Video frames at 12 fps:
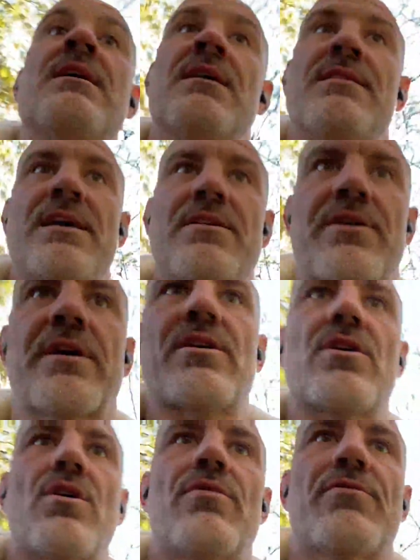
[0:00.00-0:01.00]
then you can
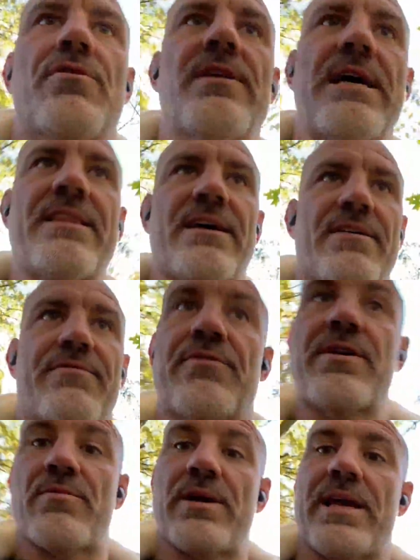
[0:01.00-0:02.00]
go for another
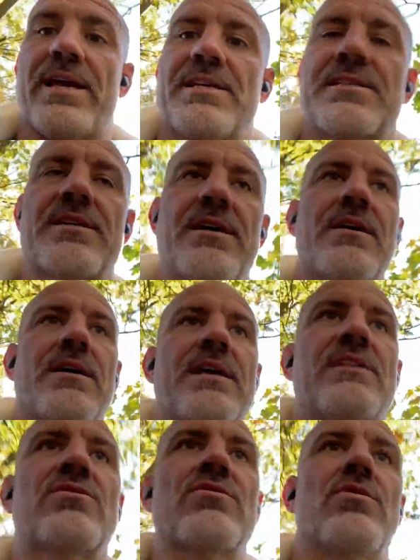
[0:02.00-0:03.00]
3 weeks
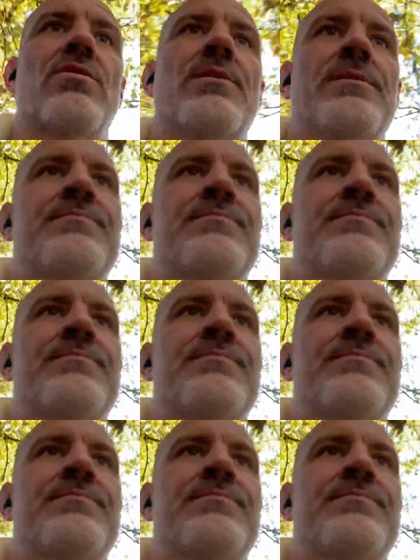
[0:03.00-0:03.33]
into